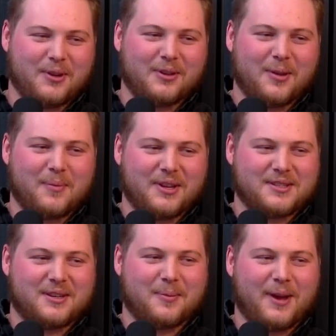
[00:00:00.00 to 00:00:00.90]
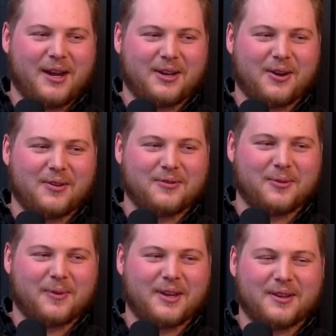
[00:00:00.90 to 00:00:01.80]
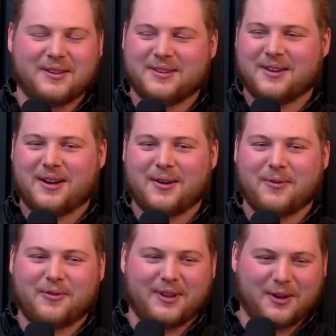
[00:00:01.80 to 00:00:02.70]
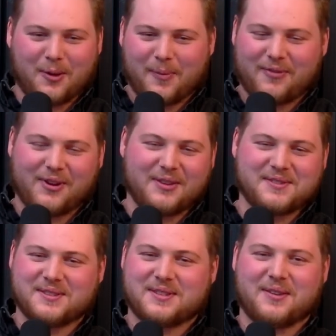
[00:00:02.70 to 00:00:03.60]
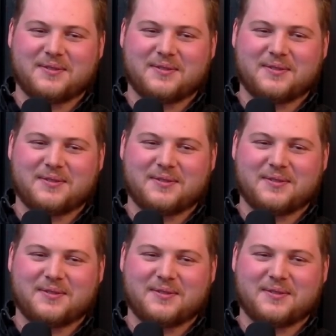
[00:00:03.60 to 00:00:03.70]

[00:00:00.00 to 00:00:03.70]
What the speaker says: Olympics in the backyard for me, with like all my friends and stuff.